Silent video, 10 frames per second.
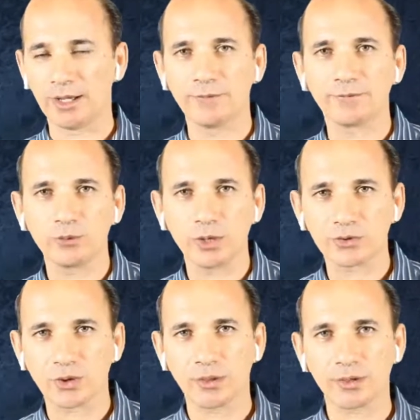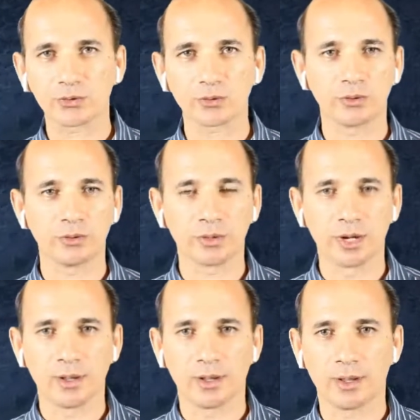influence others, or
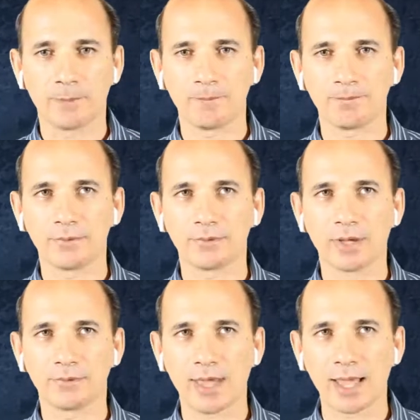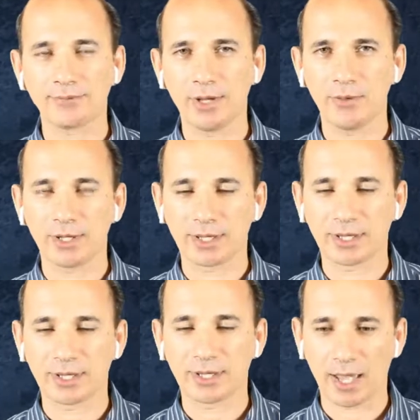that way
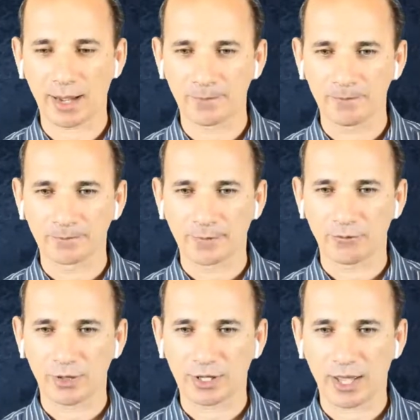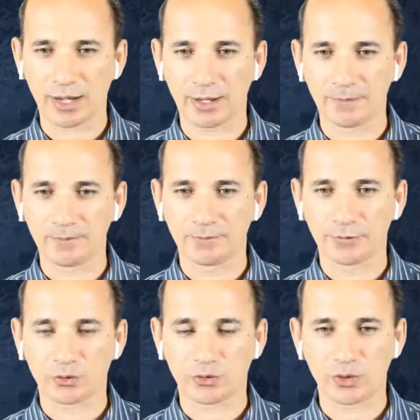we can
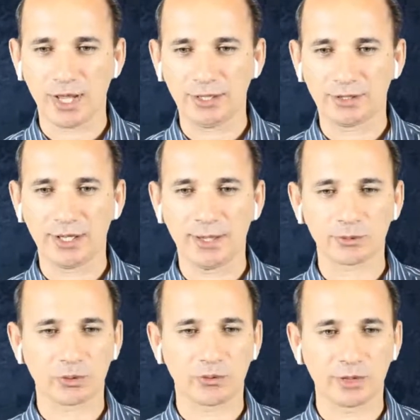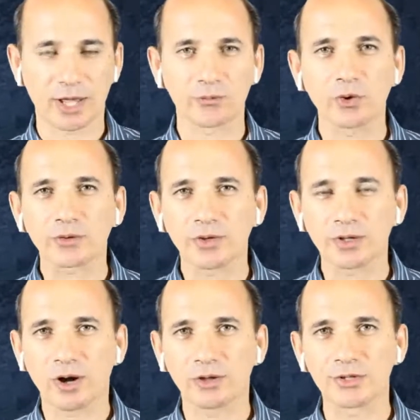create teams, or we can work
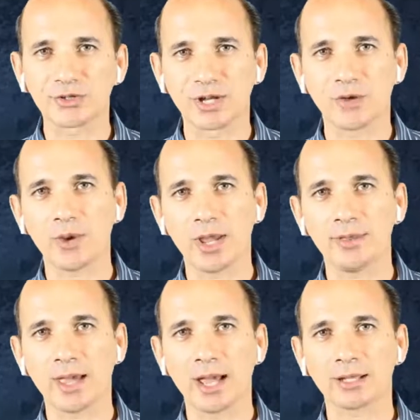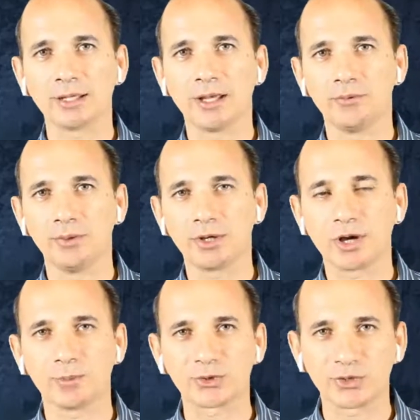with others in a way that we
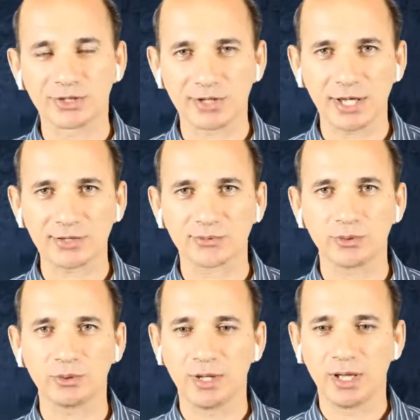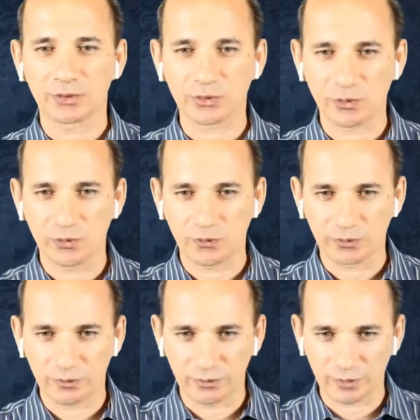become successful. So
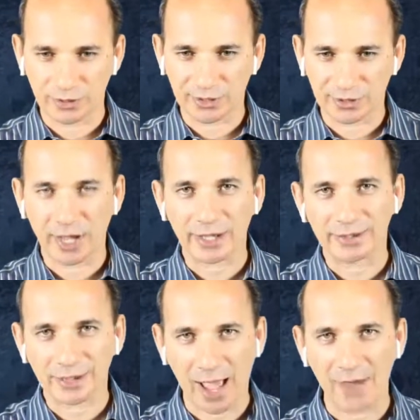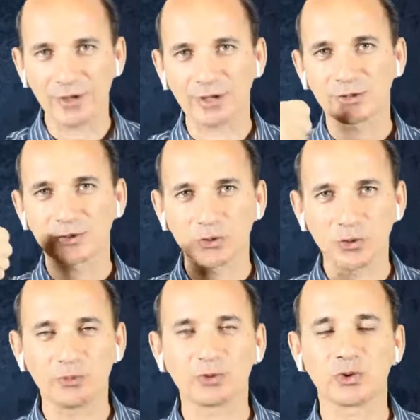it's just like having the
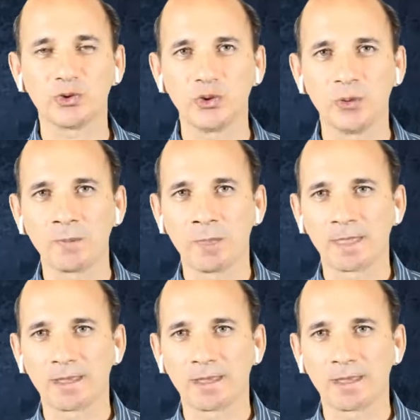soup to